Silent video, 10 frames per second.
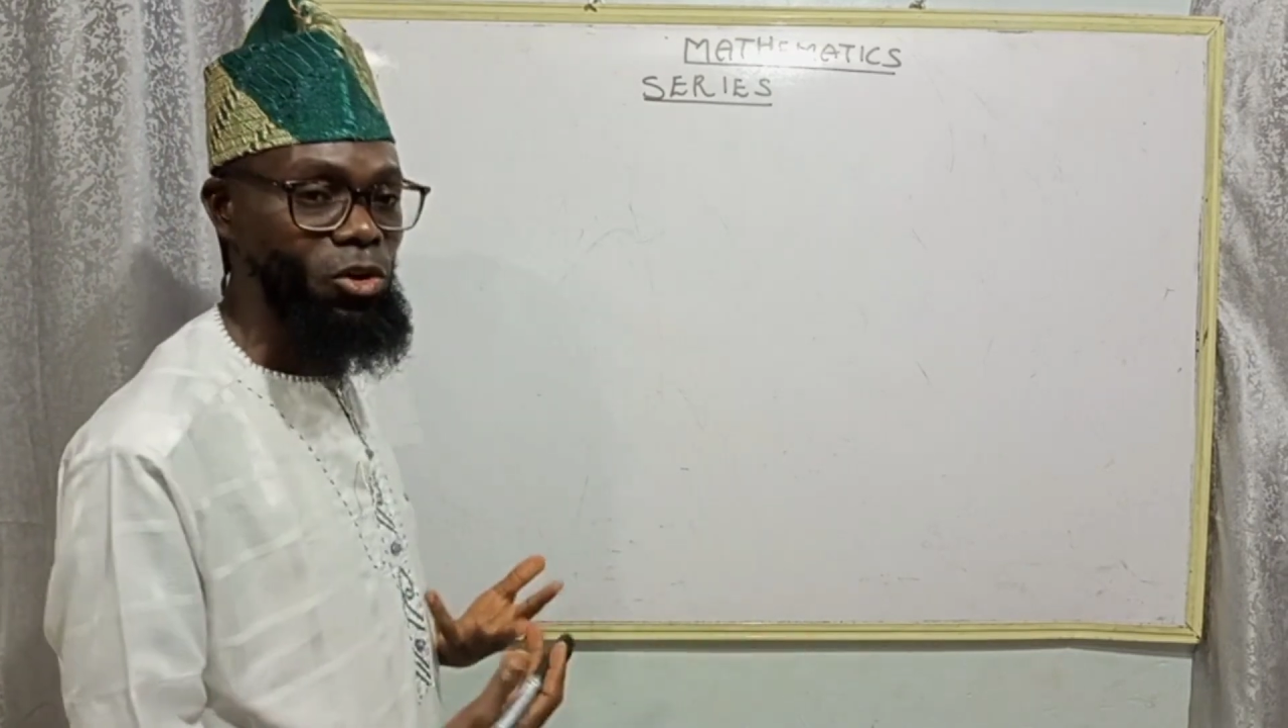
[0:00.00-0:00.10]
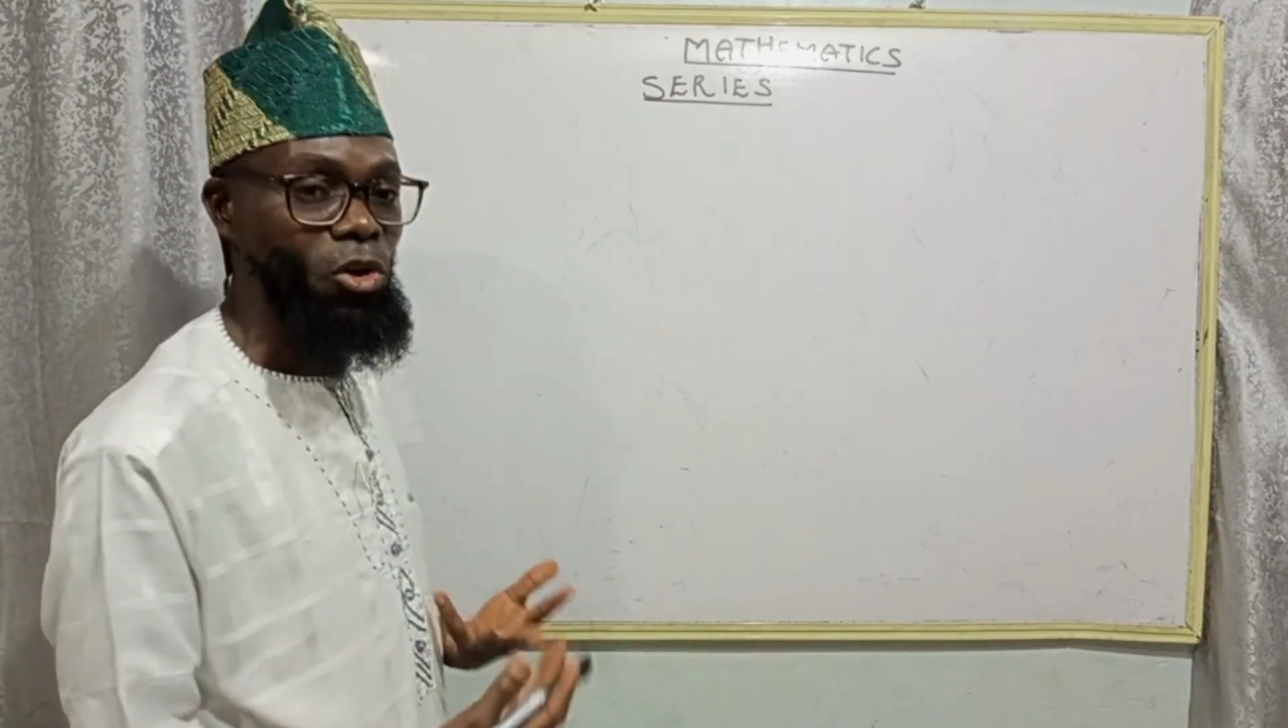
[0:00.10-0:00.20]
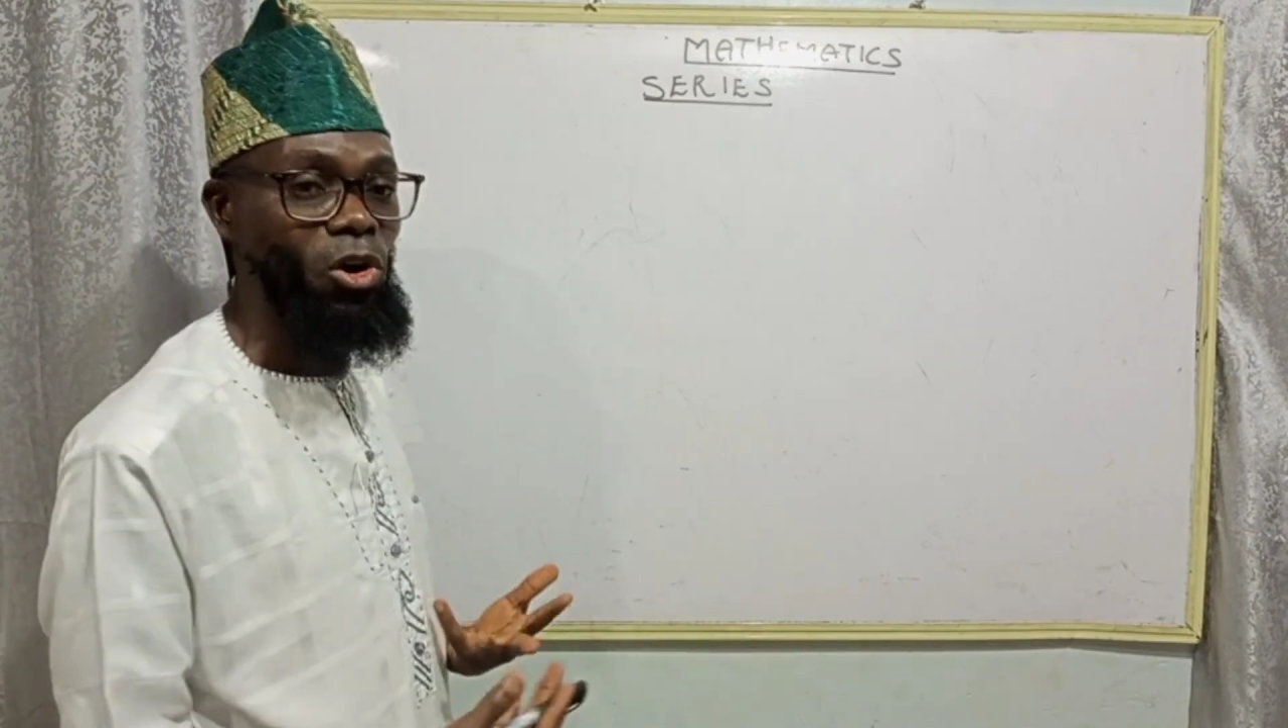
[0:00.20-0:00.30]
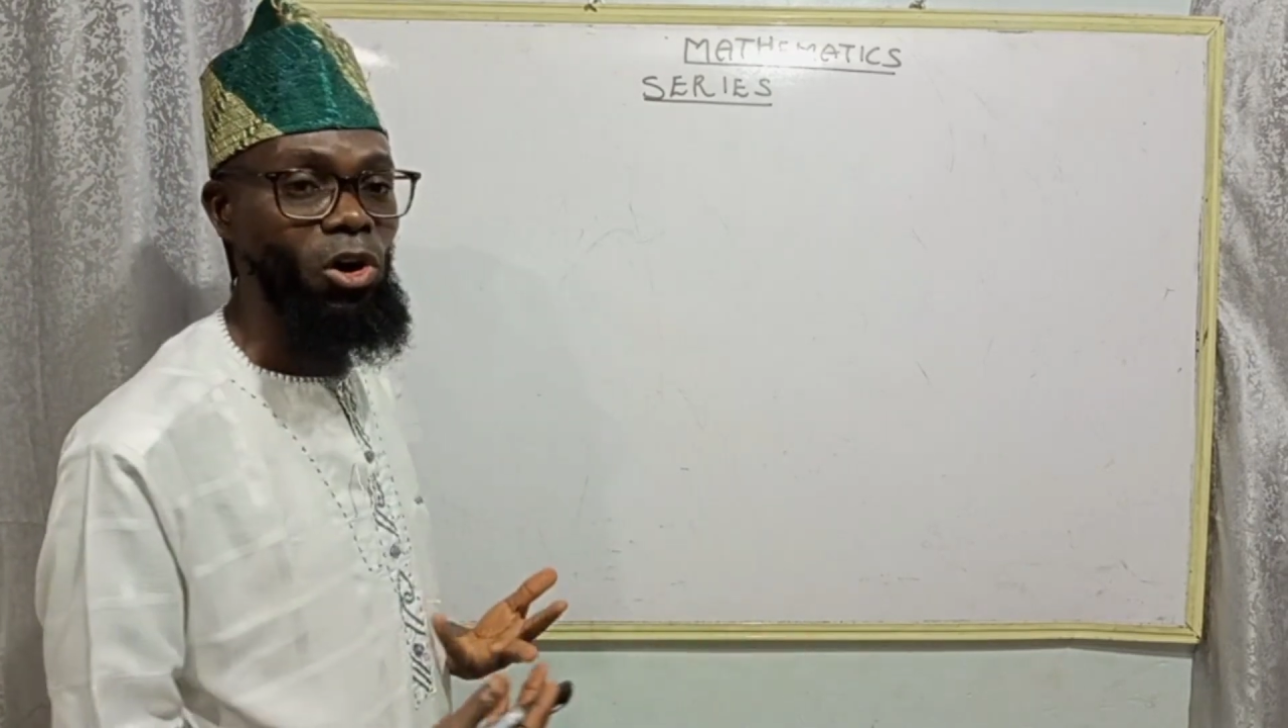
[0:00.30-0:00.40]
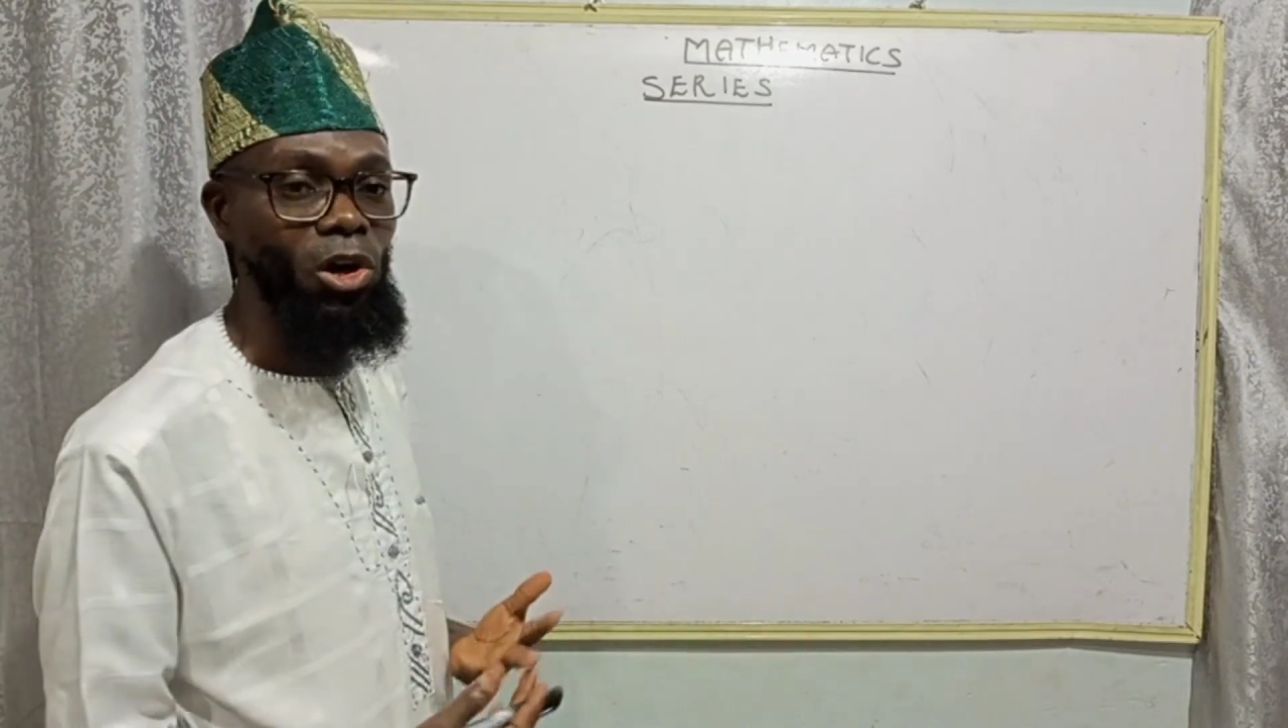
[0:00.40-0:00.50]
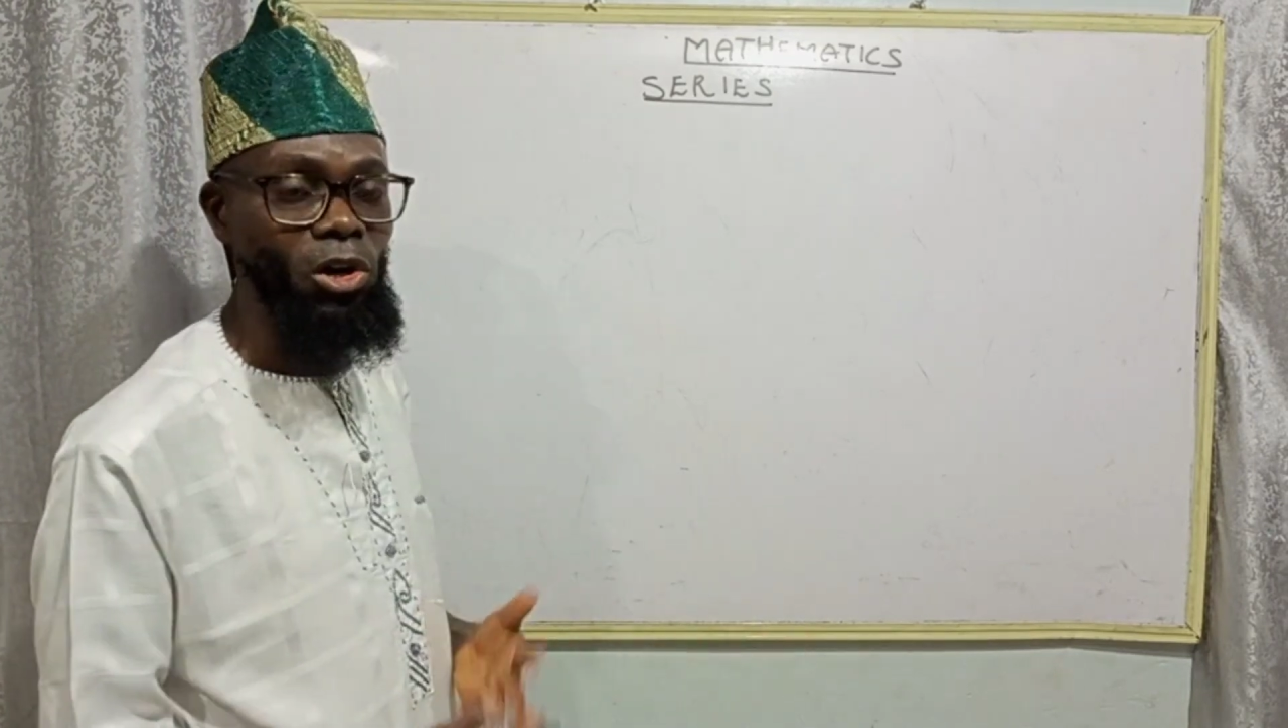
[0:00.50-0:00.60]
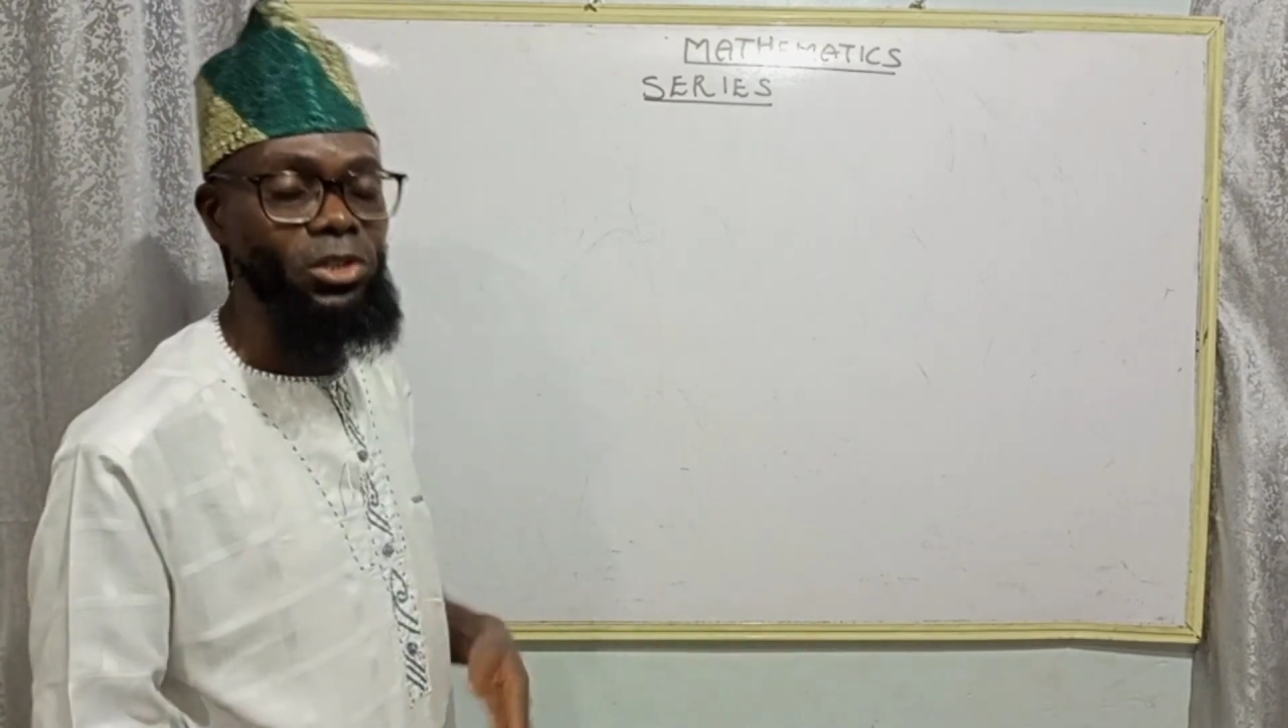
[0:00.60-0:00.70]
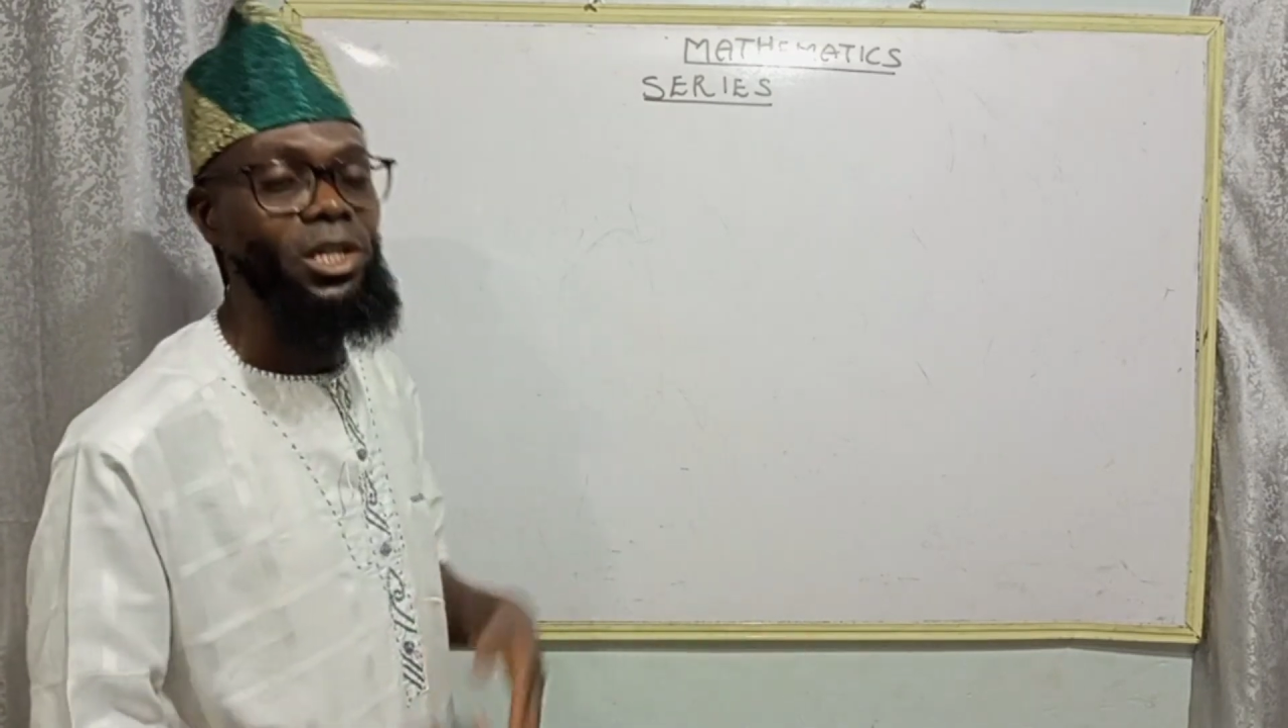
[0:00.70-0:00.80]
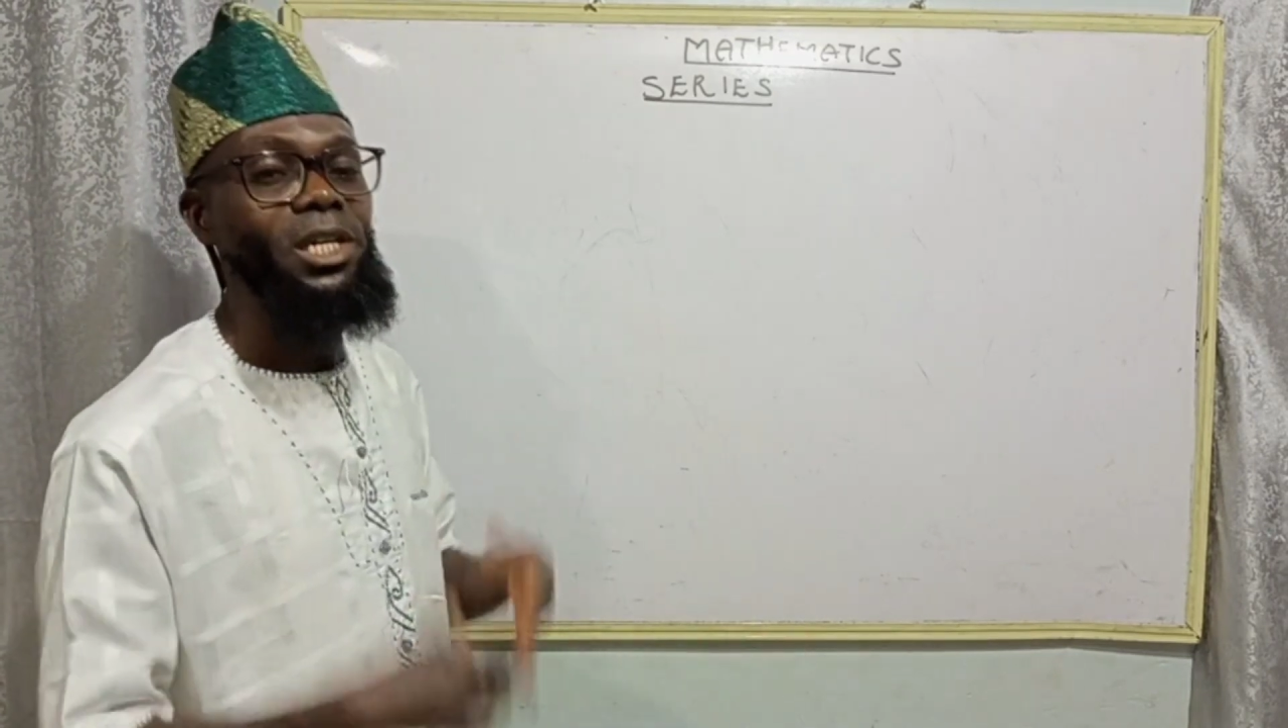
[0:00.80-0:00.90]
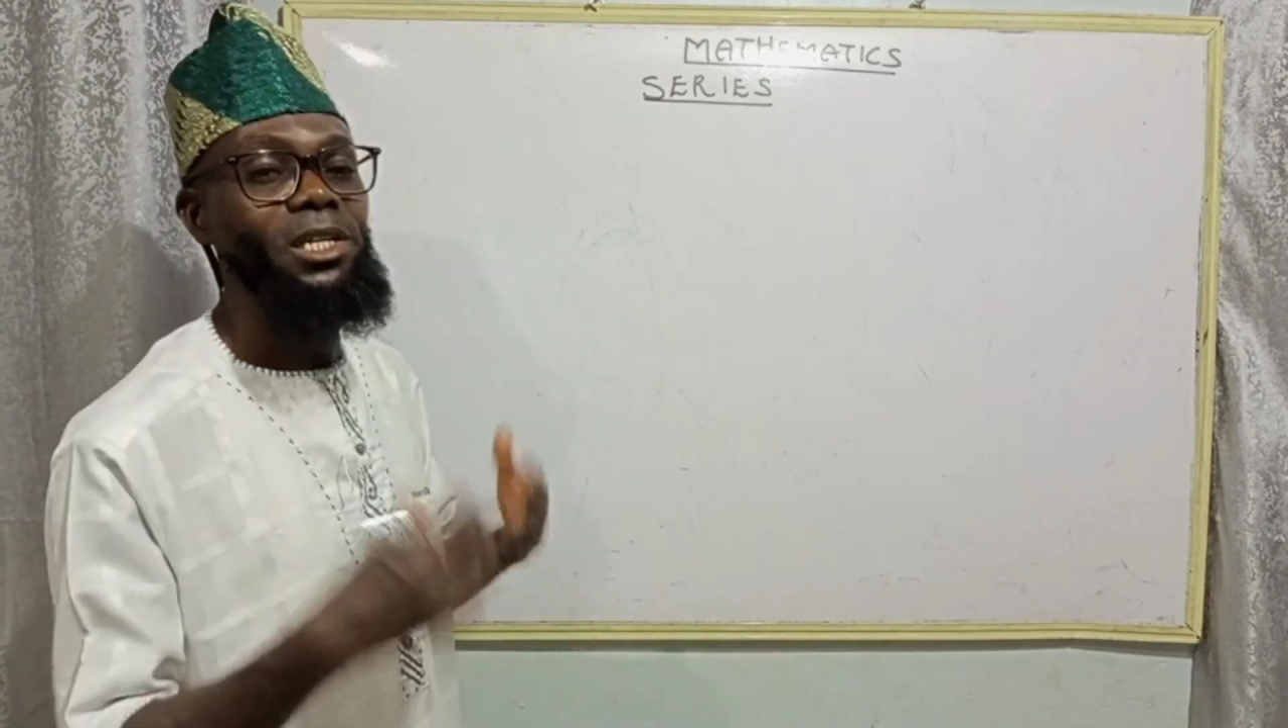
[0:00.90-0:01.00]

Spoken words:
called